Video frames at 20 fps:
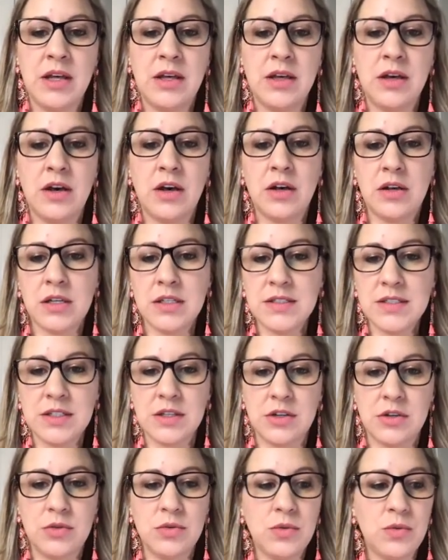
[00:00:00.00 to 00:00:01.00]

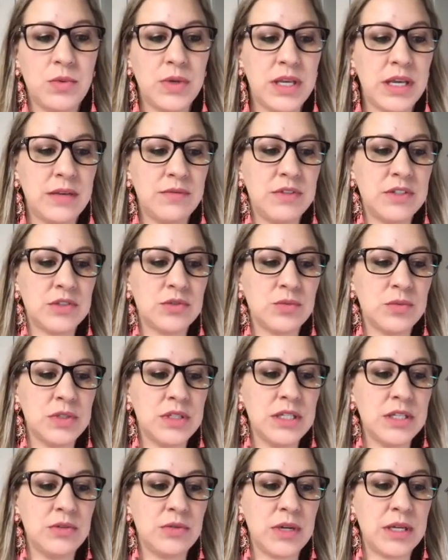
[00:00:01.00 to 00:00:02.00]
Also, we have this
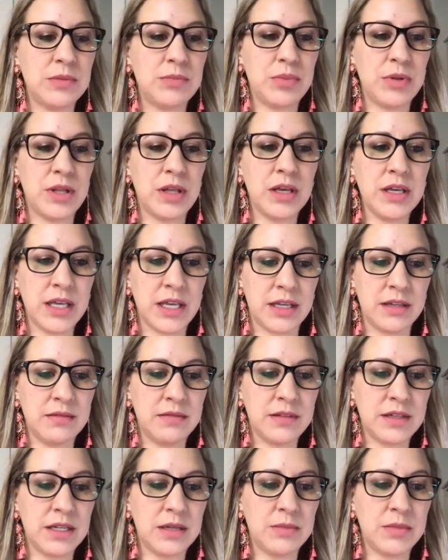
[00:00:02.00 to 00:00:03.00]
really great plugin
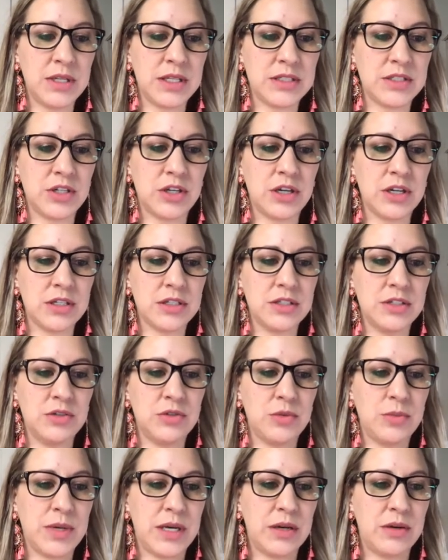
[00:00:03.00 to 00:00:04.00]
that I'm going to talk to you
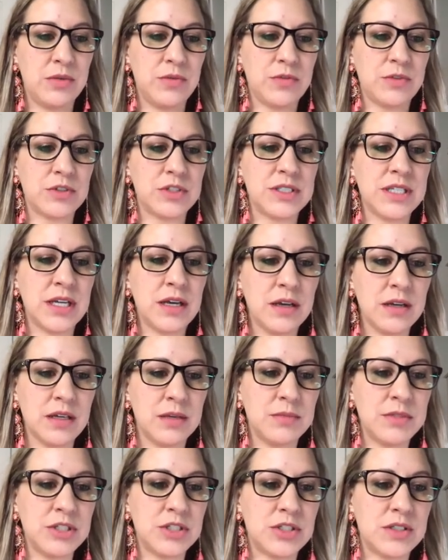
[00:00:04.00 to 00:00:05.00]
about for stock
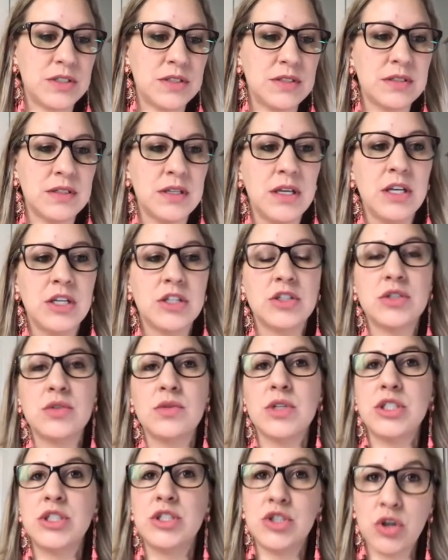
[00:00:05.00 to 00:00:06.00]
images. So
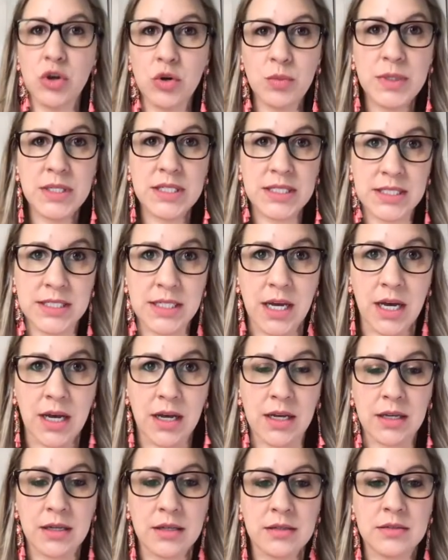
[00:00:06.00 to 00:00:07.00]
Adobe
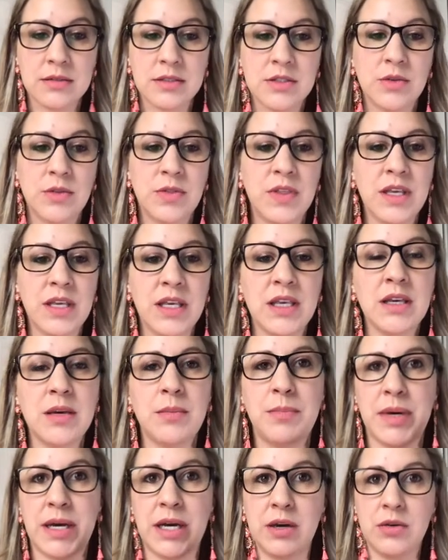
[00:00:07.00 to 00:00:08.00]
Stock. So thinking
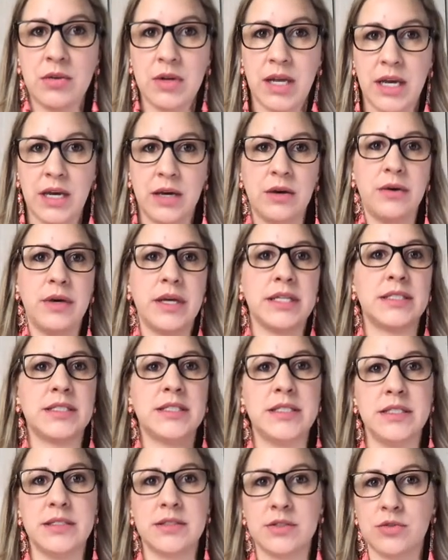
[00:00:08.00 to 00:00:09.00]
about how
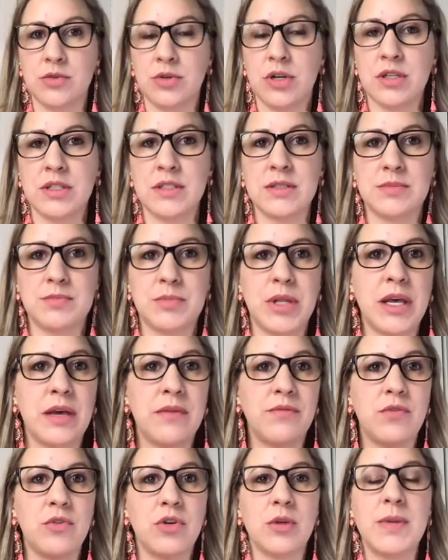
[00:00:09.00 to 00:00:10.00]
XD is
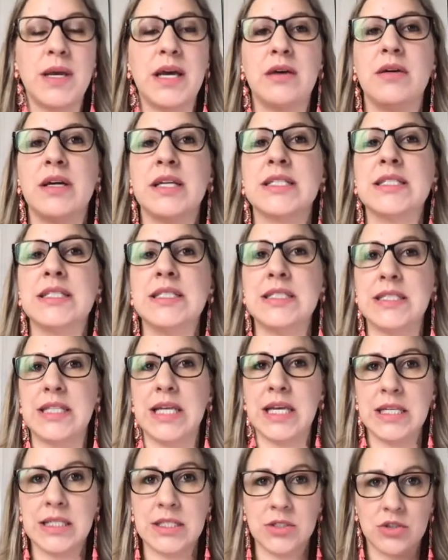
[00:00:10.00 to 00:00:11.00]
cross-platform, how XD
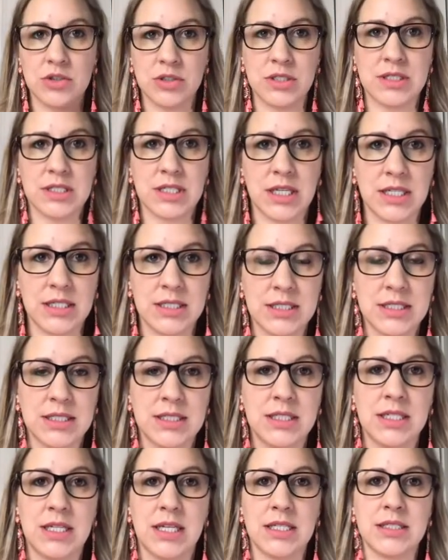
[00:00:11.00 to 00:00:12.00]
takes your designs to
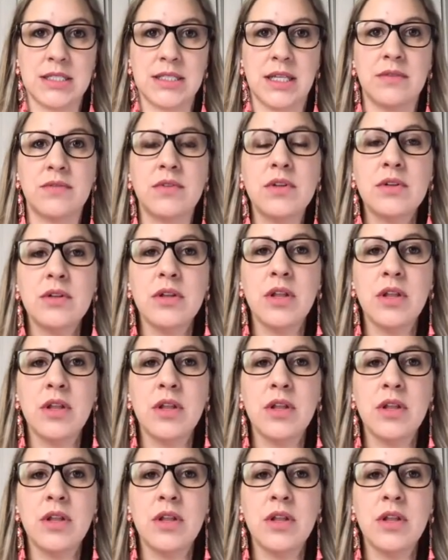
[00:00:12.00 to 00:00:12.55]
the next level,